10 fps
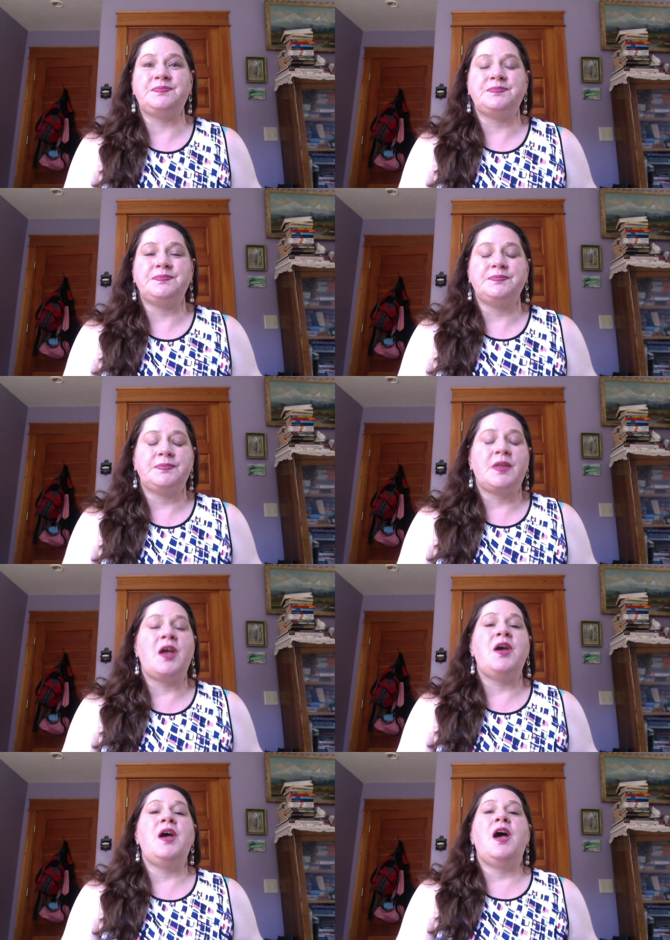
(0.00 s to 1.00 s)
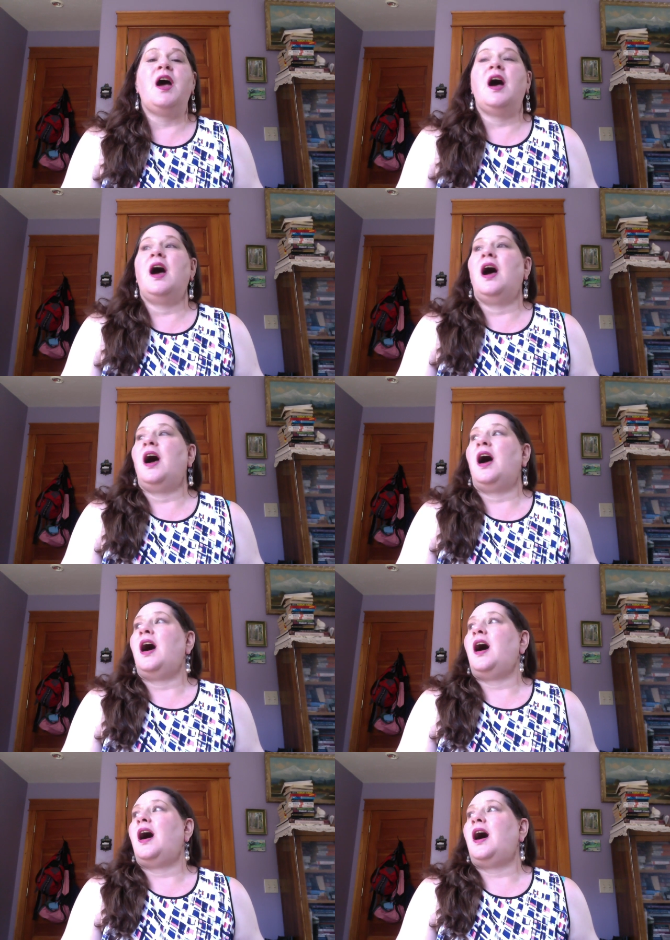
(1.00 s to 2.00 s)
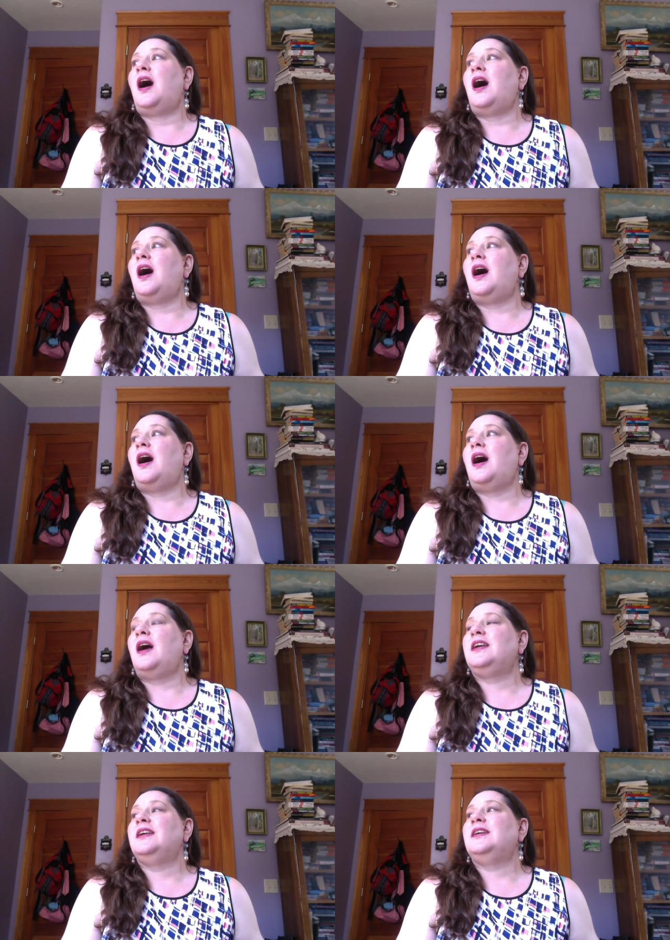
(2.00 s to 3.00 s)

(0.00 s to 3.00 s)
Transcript: No one is speaking in this clip.